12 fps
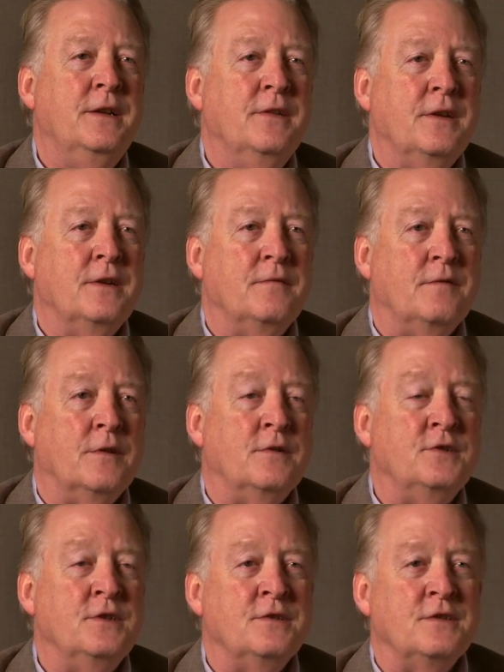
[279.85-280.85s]
to the
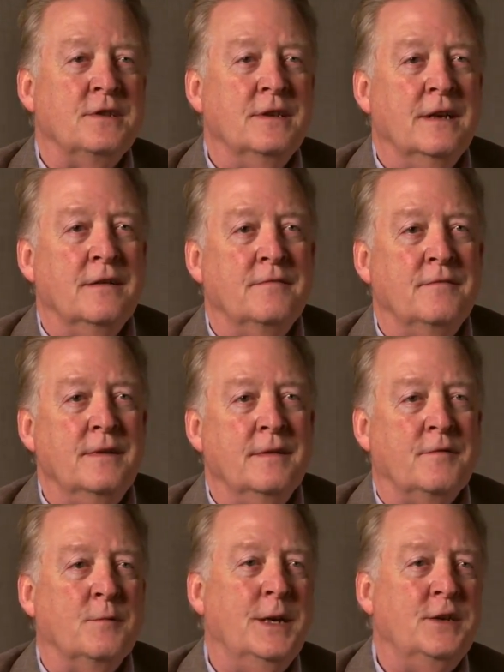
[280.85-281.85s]
convergence of
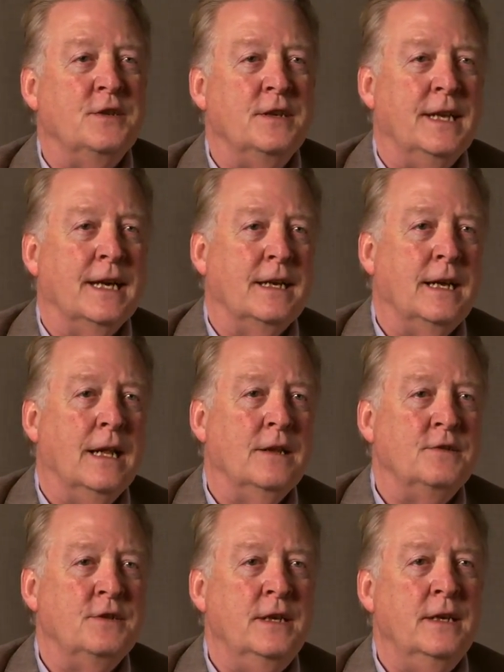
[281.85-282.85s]
information
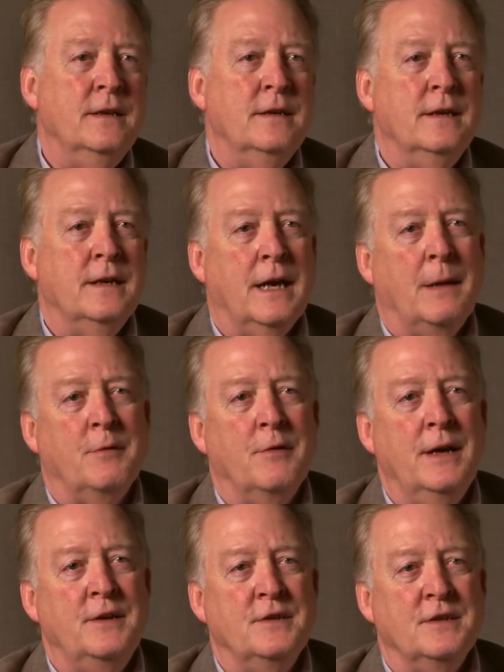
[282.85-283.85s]
technology and
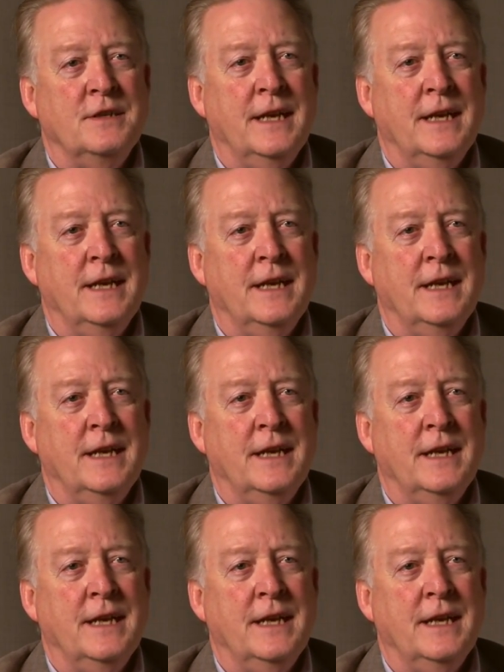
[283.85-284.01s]
operations